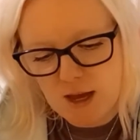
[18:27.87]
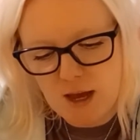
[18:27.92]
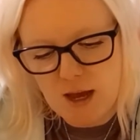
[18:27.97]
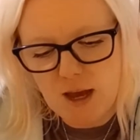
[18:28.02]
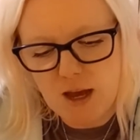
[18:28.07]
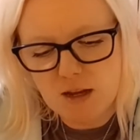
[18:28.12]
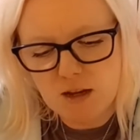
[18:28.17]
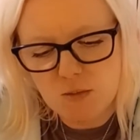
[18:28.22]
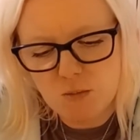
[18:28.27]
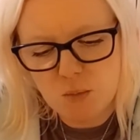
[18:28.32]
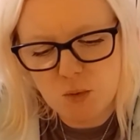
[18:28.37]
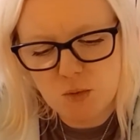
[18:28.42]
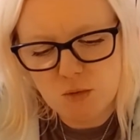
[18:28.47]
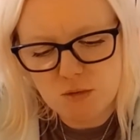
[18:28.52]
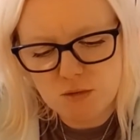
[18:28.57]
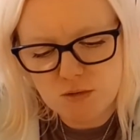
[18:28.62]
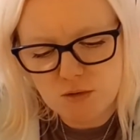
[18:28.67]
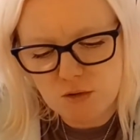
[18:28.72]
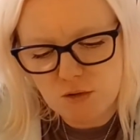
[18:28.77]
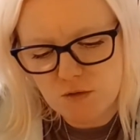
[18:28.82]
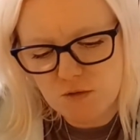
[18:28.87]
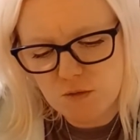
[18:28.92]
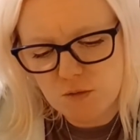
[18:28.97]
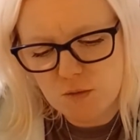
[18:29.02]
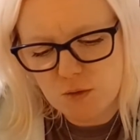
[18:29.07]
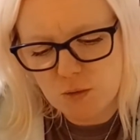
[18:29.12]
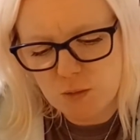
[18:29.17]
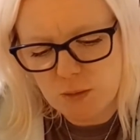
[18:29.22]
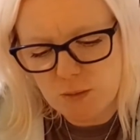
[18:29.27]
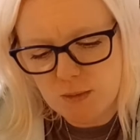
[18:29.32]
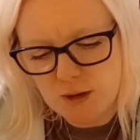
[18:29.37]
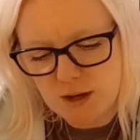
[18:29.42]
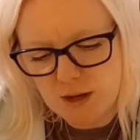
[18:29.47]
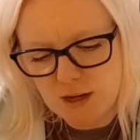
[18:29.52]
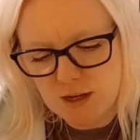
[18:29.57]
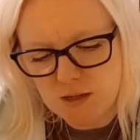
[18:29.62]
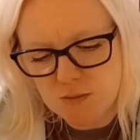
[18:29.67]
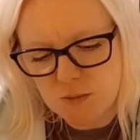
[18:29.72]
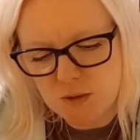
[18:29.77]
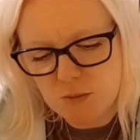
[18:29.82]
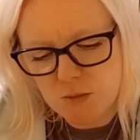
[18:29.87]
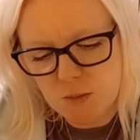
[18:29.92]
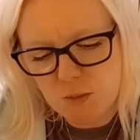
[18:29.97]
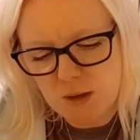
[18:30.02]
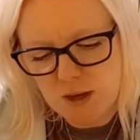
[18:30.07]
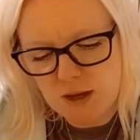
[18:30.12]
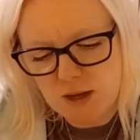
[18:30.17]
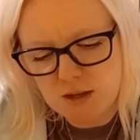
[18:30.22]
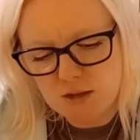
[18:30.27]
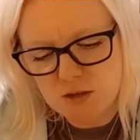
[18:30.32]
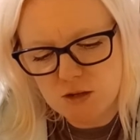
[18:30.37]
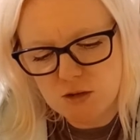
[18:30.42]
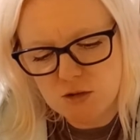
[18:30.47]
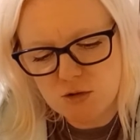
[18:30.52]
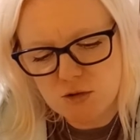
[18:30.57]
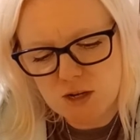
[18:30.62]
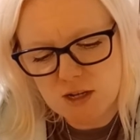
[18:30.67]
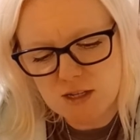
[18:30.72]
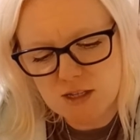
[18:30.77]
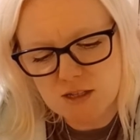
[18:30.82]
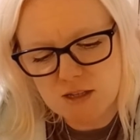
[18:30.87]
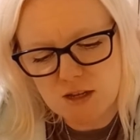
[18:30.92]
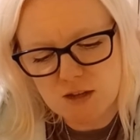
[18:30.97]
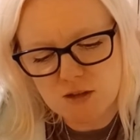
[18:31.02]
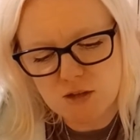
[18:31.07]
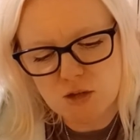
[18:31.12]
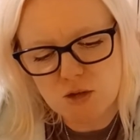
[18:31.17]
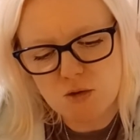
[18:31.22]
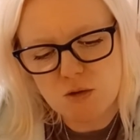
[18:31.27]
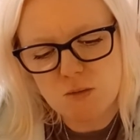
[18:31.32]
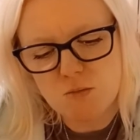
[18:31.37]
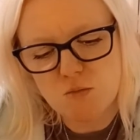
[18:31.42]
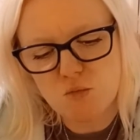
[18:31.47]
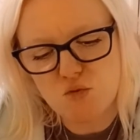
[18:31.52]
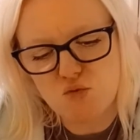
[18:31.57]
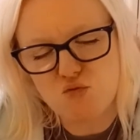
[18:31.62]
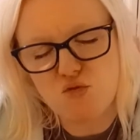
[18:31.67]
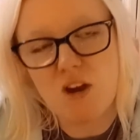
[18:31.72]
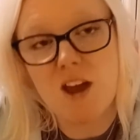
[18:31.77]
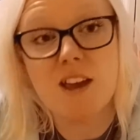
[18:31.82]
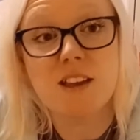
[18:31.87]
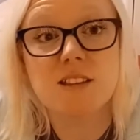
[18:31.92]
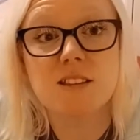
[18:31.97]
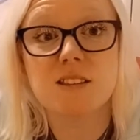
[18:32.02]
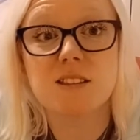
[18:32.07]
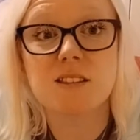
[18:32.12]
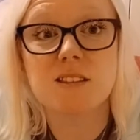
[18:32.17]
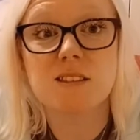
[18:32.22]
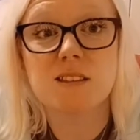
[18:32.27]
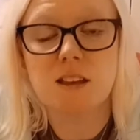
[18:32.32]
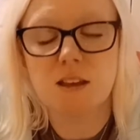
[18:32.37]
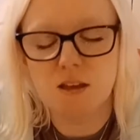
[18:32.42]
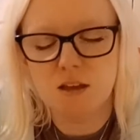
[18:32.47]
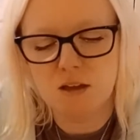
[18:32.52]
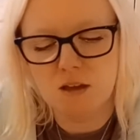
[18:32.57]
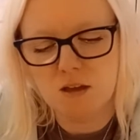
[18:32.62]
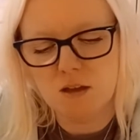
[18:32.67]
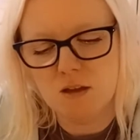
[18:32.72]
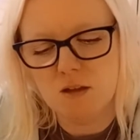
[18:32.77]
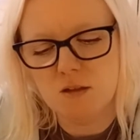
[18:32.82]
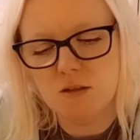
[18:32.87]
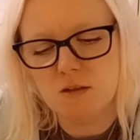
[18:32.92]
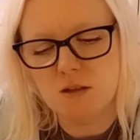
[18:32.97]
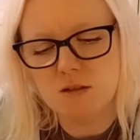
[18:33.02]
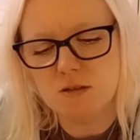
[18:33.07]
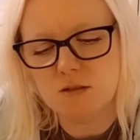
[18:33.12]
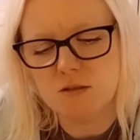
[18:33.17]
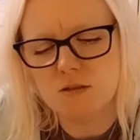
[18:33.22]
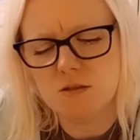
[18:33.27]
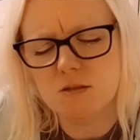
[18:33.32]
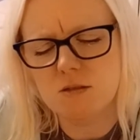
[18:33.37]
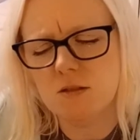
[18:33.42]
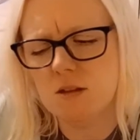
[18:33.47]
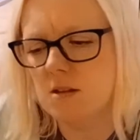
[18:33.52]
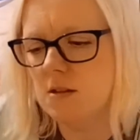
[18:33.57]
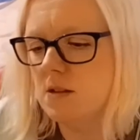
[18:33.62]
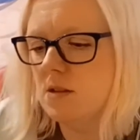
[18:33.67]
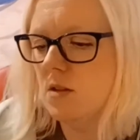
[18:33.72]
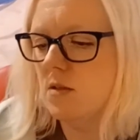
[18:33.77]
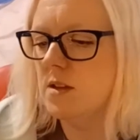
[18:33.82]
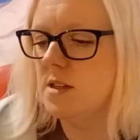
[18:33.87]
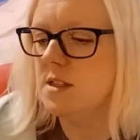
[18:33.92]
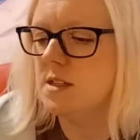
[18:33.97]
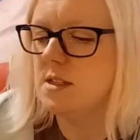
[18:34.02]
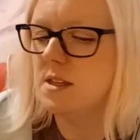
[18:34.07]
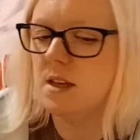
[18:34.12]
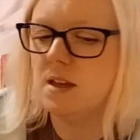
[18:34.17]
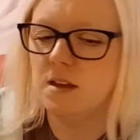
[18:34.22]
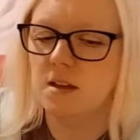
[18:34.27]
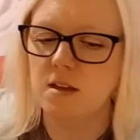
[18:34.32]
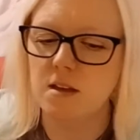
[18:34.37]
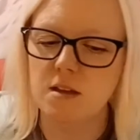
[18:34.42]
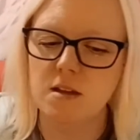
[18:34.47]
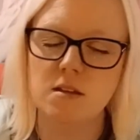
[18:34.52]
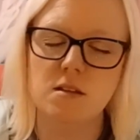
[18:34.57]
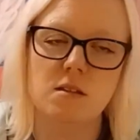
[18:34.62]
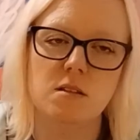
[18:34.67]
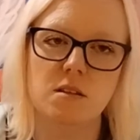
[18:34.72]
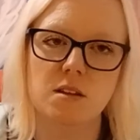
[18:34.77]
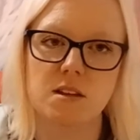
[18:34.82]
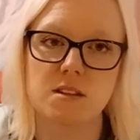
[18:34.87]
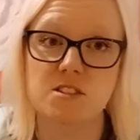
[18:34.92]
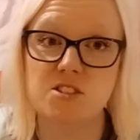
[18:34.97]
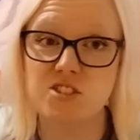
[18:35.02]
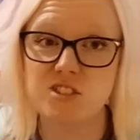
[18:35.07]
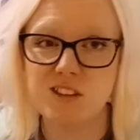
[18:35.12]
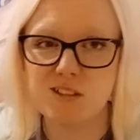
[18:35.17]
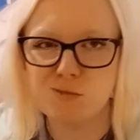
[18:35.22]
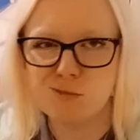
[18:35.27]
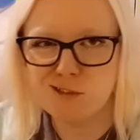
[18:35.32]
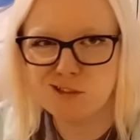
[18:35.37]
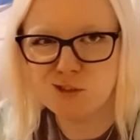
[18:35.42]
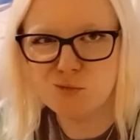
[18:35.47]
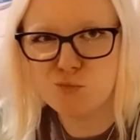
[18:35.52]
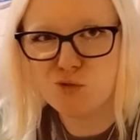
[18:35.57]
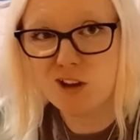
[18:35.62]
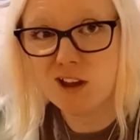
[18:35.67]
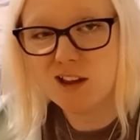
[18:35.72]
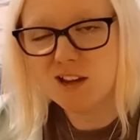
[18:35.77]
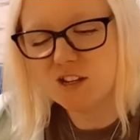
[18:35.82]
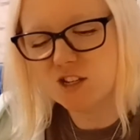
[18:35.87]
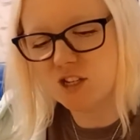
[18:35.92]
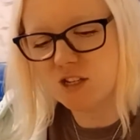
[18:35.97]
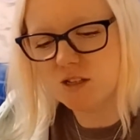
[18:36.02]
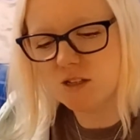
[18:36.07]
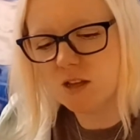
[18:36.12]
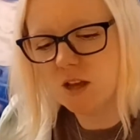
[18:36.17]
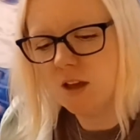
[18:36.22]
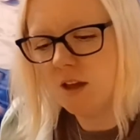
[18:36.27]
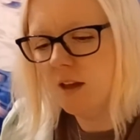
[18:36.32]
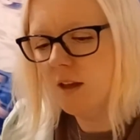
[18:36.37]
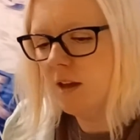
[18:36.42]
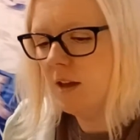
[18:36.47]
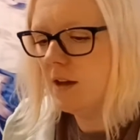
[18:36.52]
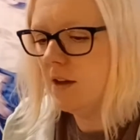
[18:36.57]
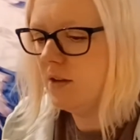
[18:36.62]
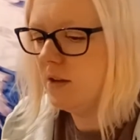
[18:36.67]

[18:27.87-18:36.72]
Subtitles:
an important offer will be made. Be prepared to dress to impress. That's nice, like I just said with the spring energies. All